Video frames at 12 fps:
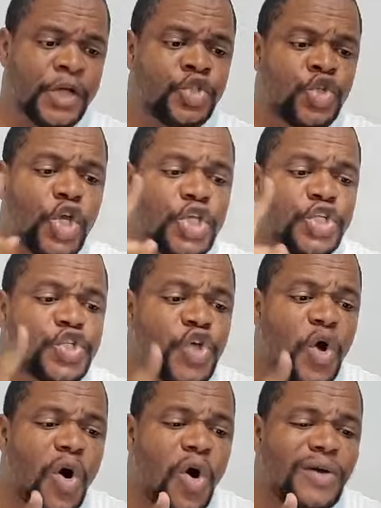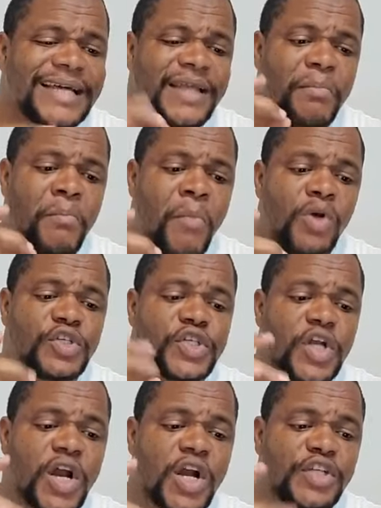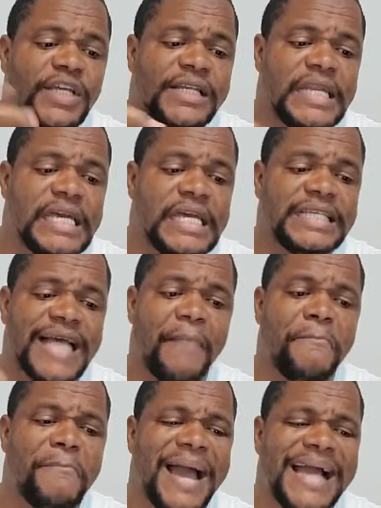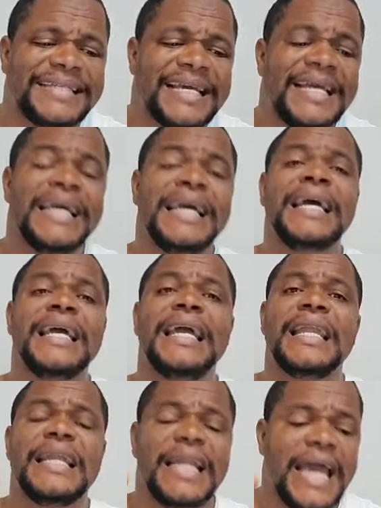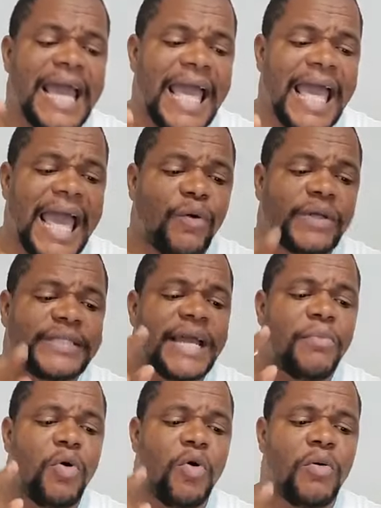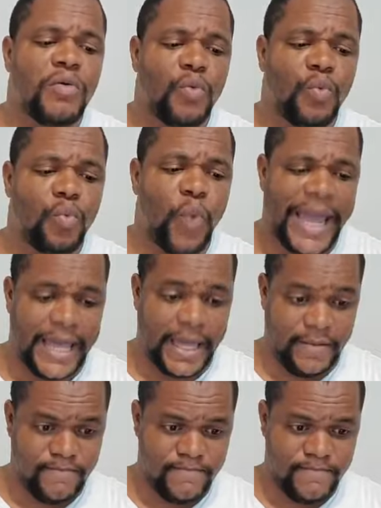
to ensure that the most urgent needs are met in an equitable way